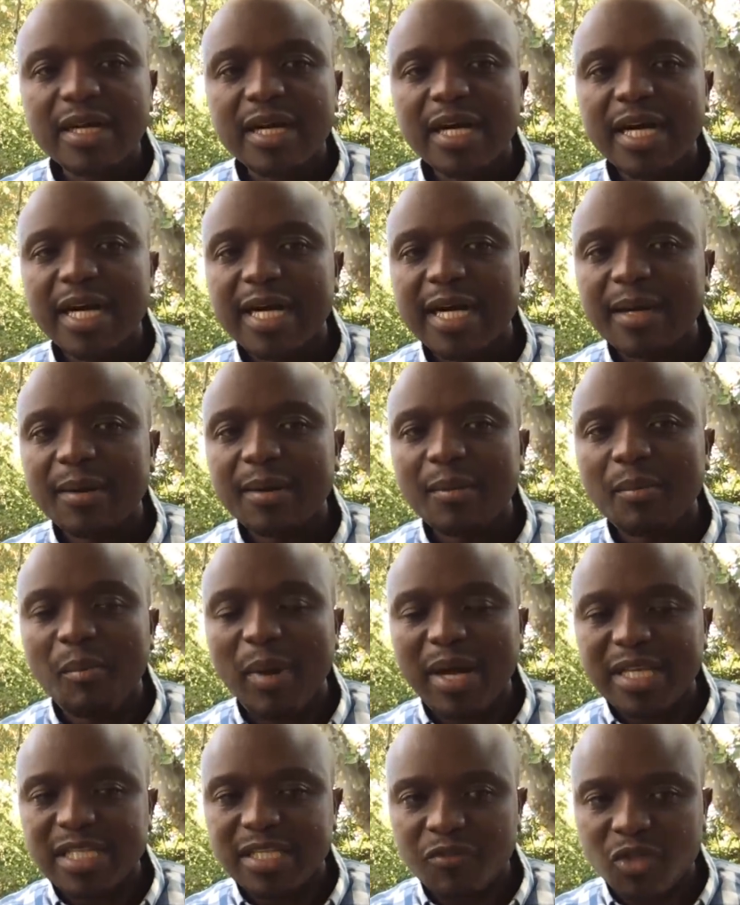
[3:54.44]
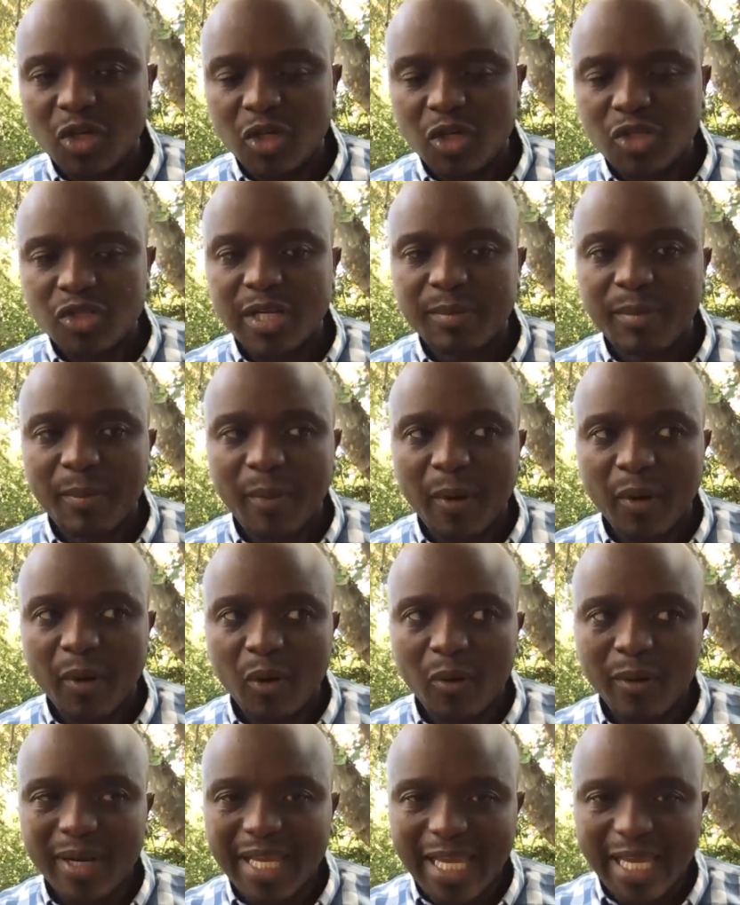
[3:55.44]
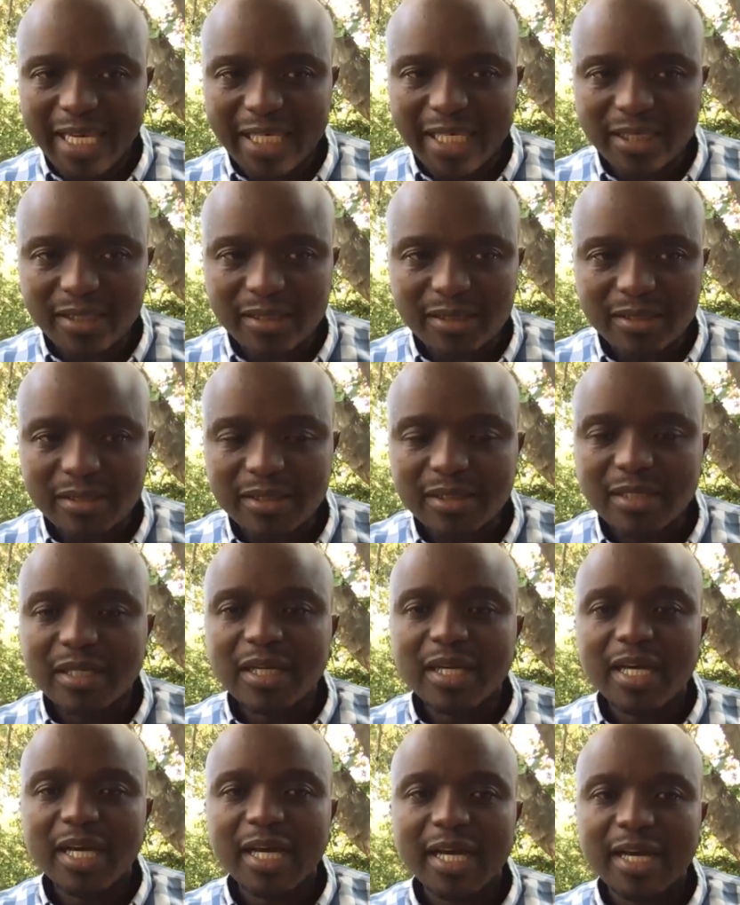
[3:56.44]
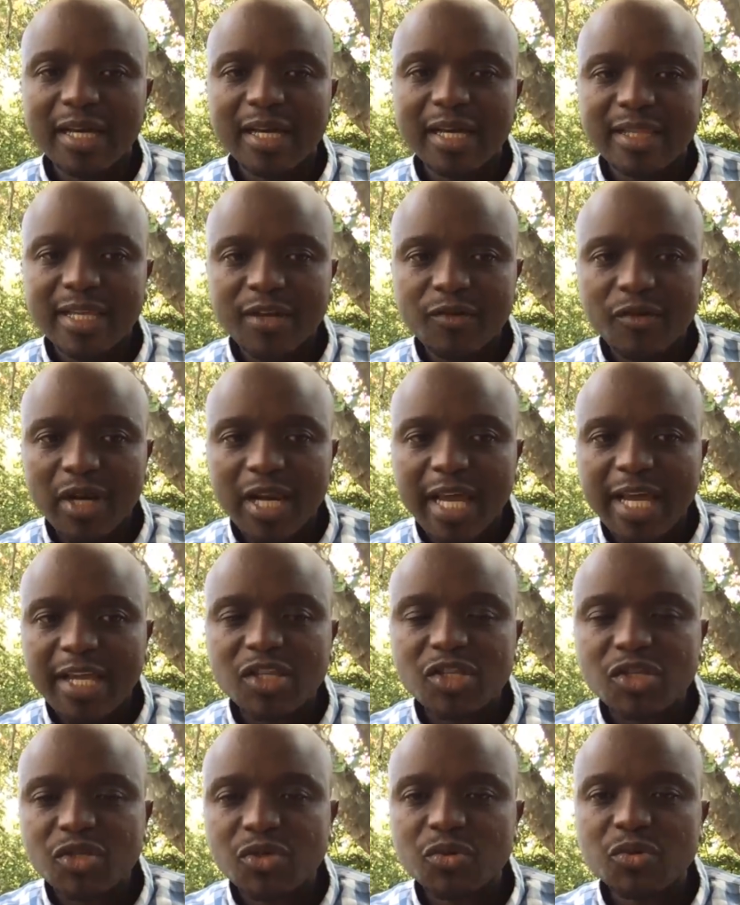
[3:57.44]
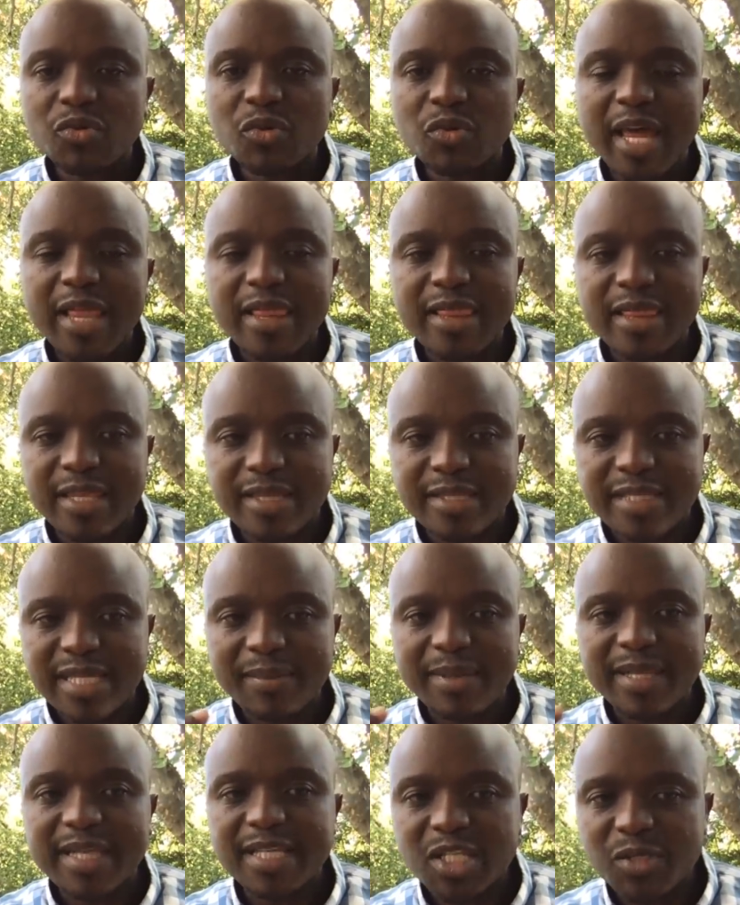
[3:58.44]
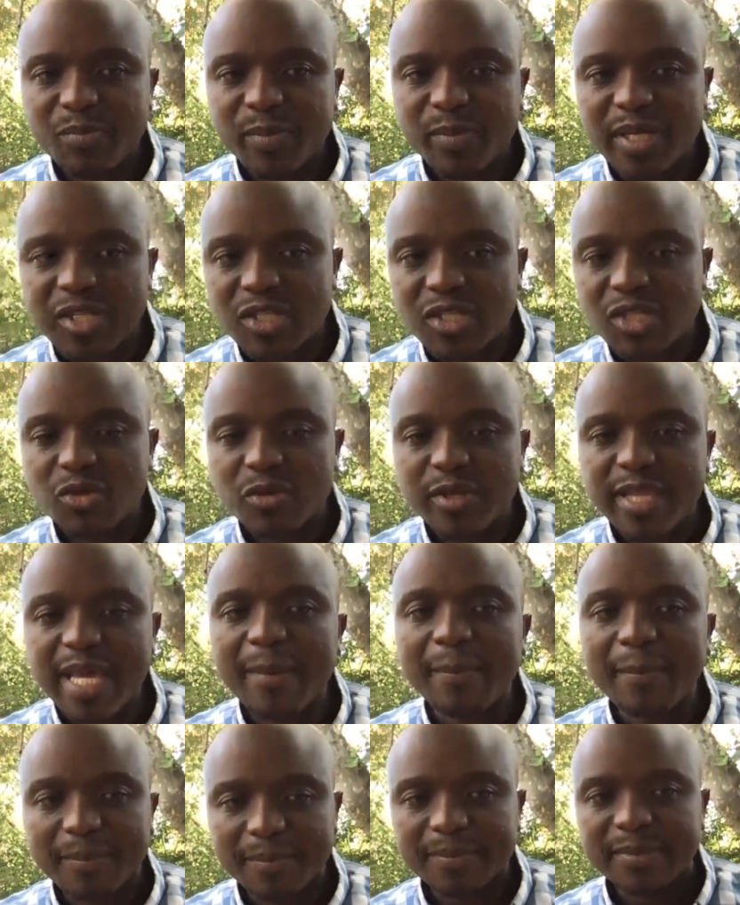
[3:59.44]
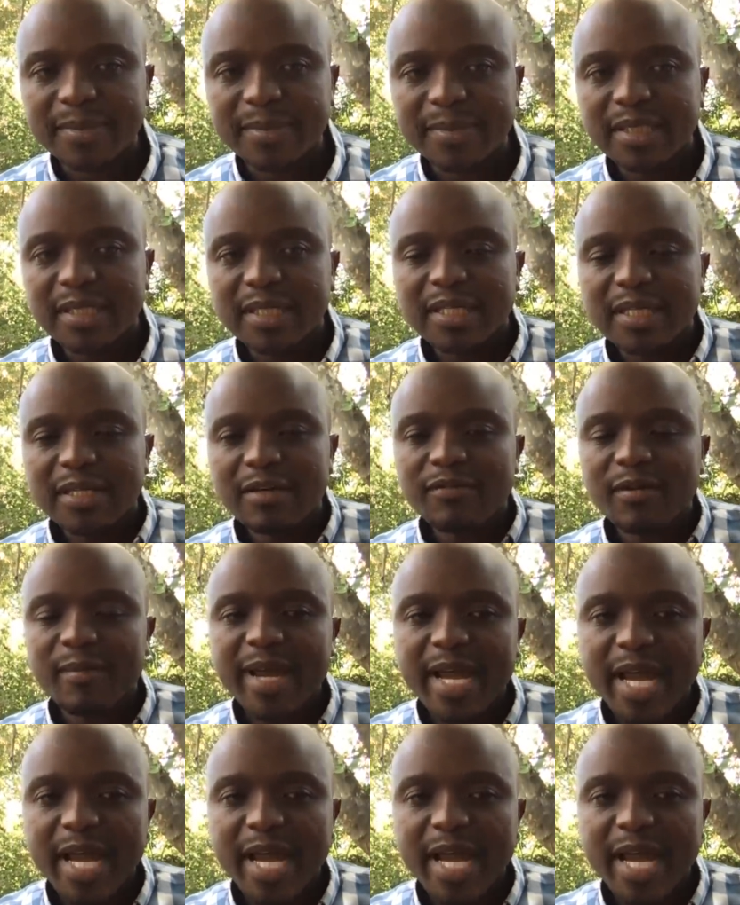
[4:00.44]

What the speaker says: But if you talk to them about owning cattle, they relate to, and it's something that speaks to them from a